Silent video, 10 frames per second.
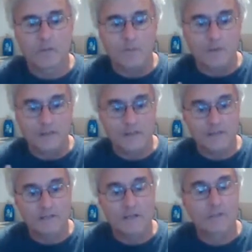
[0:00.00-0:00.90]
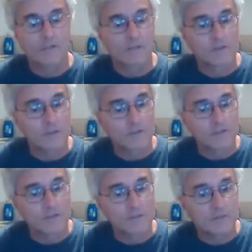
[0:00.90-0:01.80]
but while I was out there, I went to these other
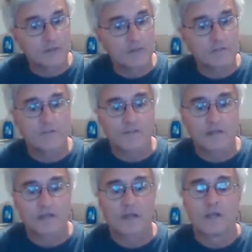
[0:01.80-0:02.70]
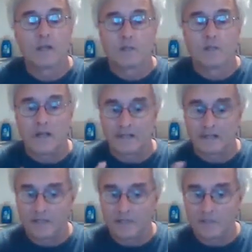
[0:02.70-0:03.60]
seminars and found out about
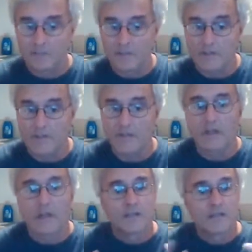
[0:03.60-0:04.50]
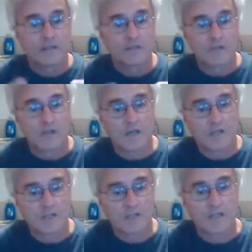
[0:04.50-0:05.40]
NLP, natural
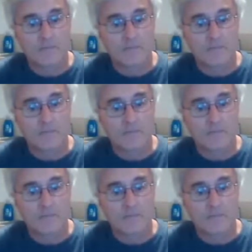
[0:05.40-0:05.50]
hygiene.